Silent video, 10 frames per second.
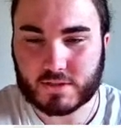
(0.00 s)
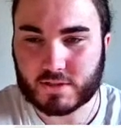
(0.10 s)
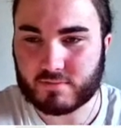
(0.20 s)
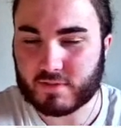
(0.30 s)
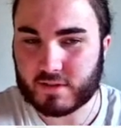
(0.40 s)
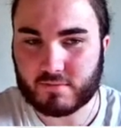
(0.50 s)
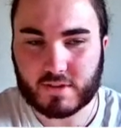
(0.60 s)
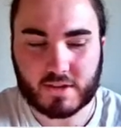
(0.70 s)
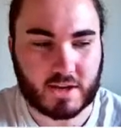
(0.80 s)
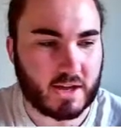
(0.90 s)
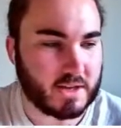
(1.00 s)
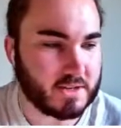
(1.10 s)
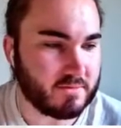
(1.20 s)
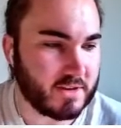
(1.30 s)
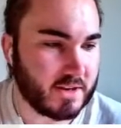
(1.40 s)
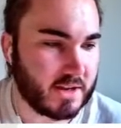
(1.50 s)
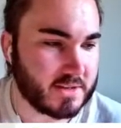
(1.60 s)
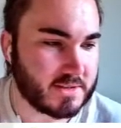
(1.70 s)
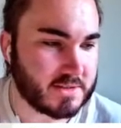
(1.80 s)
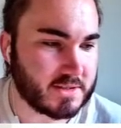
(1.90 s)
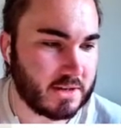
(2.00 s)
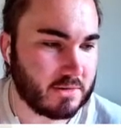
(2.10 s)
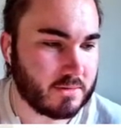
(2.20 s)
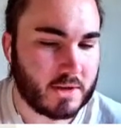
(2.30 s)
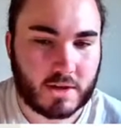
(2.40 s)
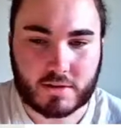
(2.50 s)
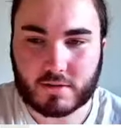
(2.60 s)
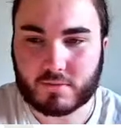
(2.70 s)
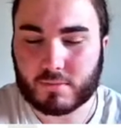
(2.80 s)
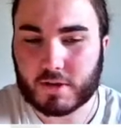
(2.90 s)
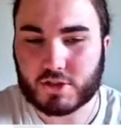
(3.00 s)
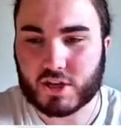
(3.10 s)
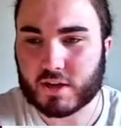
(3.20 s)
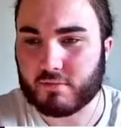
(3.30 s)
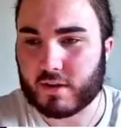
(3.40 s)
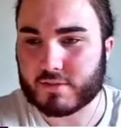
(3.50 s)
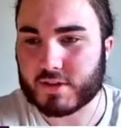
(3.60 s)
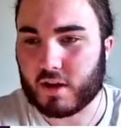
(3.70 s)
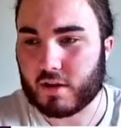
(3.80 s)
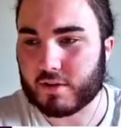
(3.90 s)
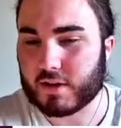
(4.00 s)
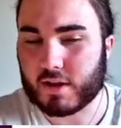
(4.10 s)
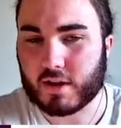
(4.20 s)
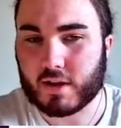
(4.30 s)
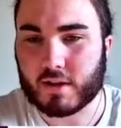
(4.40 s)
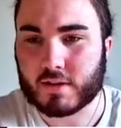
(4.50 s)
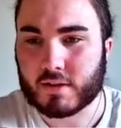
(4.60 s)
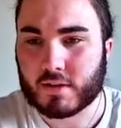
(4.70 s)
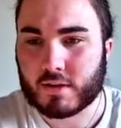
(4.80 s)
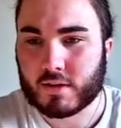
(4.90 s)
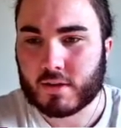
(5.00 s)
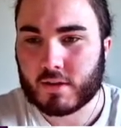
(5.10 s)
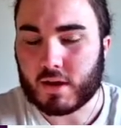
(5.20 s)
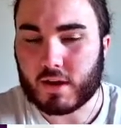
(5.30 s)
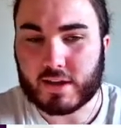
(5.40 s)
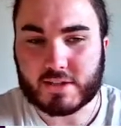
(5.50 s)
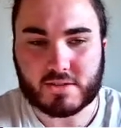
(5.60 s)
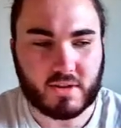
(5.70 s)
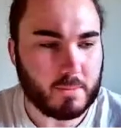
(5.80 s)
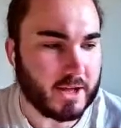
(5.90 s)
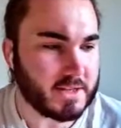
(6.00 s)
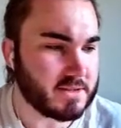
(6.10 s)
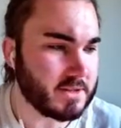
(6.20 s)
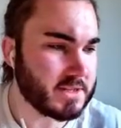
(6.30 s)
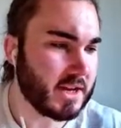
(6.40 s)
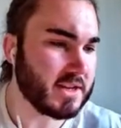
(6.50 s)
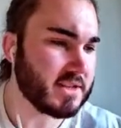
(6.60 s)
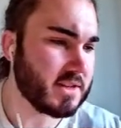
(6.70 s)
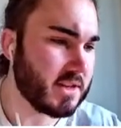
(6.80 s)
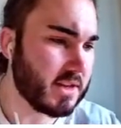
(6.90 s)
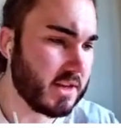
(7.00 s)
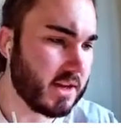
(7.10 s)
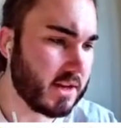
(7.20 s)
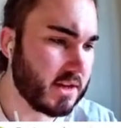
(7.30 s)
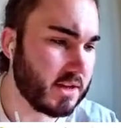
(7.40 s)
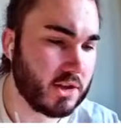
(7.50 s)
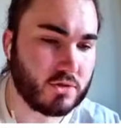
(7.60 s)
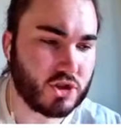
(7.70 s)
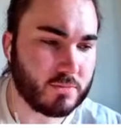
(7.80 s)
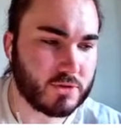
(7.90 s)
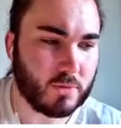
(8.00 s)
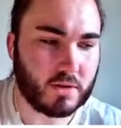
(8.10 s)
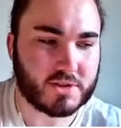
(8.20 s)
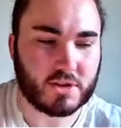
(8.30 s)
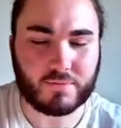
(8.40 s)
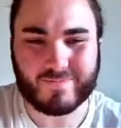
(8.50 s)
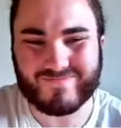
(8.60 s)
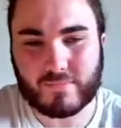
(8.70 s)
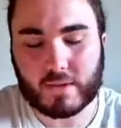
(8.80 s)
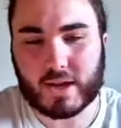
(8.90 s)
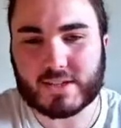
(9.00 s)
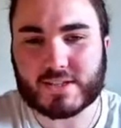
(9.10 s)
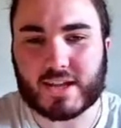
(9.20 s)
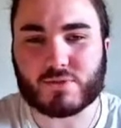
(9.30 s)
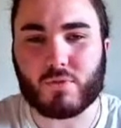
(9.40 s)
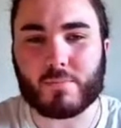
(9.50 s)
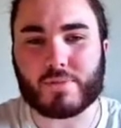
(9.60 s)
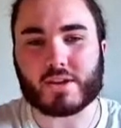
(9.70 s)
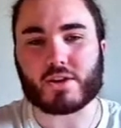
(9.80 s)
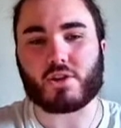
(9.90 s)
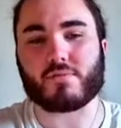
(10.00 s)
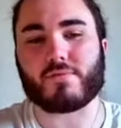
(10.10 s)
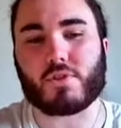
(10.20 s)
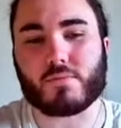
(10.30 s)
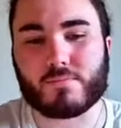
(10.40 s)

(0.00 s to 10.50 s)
really kind and really nice. So do check her out on Instagram and Twitter, guys, and YouTube as well. So that's what I'm thinking of going for.